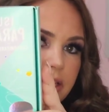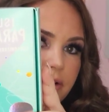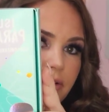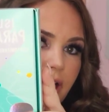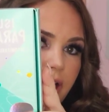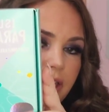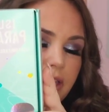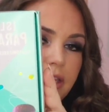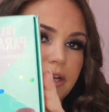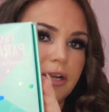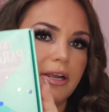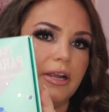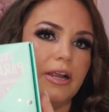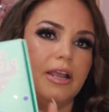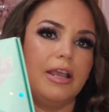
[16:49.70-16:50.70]
kit right
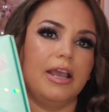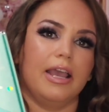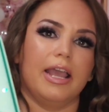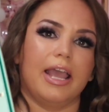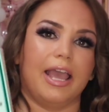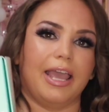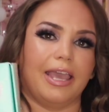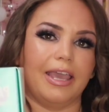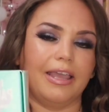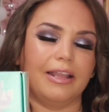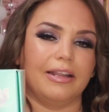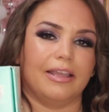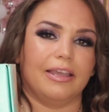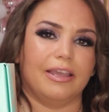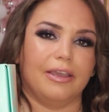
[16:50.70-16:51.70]
here,
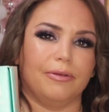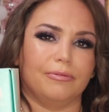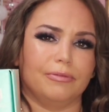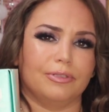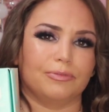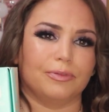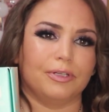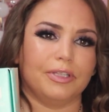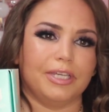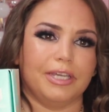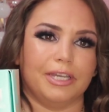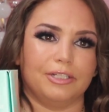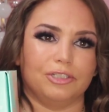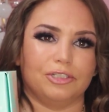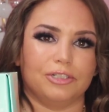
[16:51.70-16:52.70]
and it was
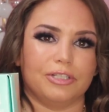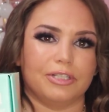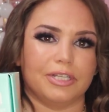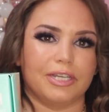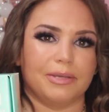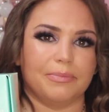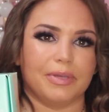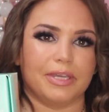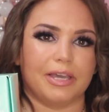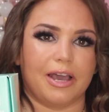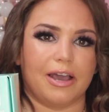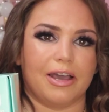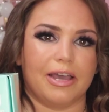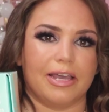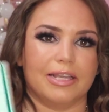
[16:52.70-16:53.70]
really interesting
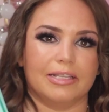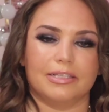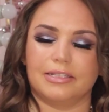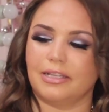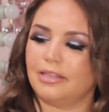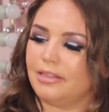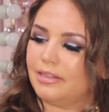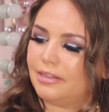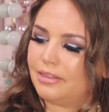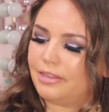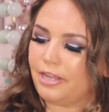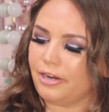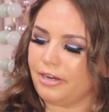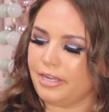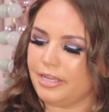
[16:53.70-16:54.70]
because
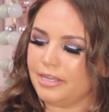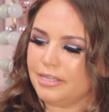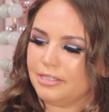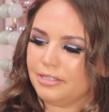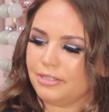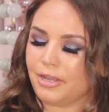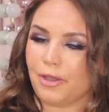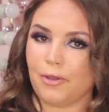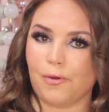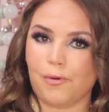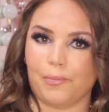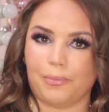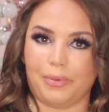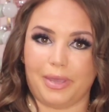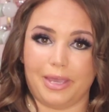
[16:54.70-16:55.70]
there is
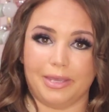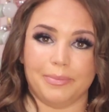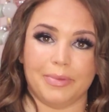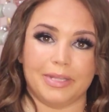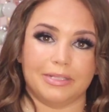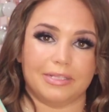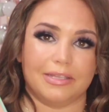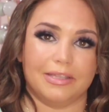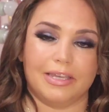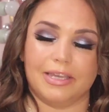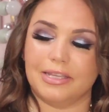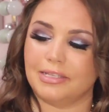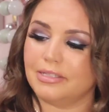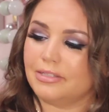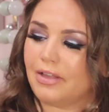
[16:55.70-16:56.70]
no pigment to
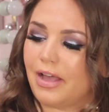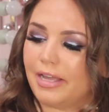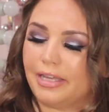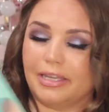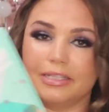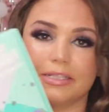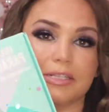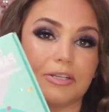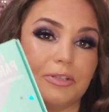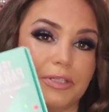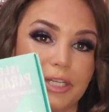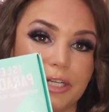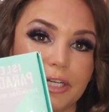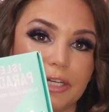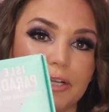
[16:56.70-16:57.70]
this, like, it's
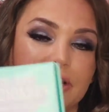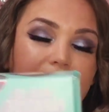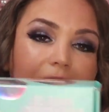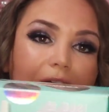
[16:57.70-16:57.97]
clear.